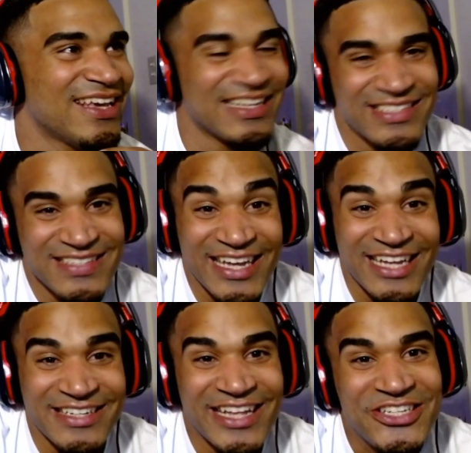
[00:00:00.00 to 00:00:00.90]
Because it's like
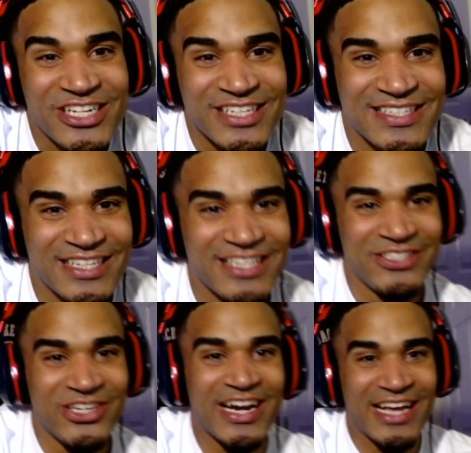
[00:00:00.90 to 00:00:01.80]
indigenous to
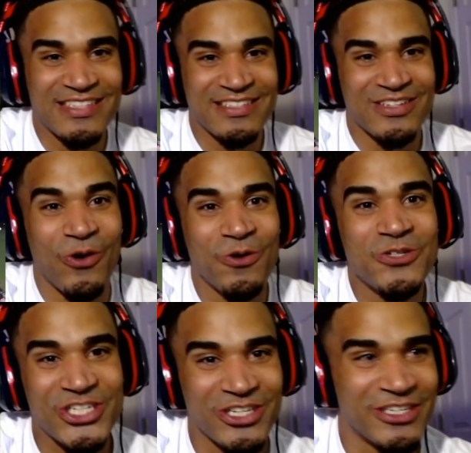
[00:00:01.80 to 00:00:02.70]
your guys'
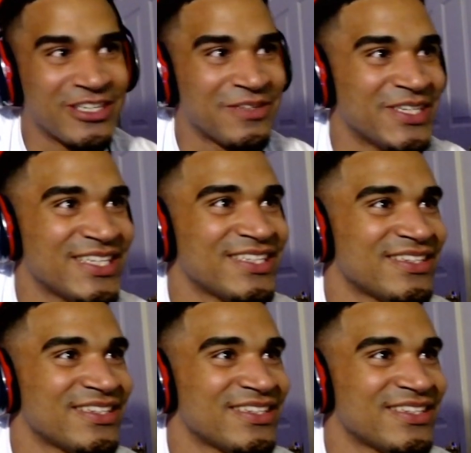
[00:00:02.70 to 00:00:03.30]
culture, you know what I mean?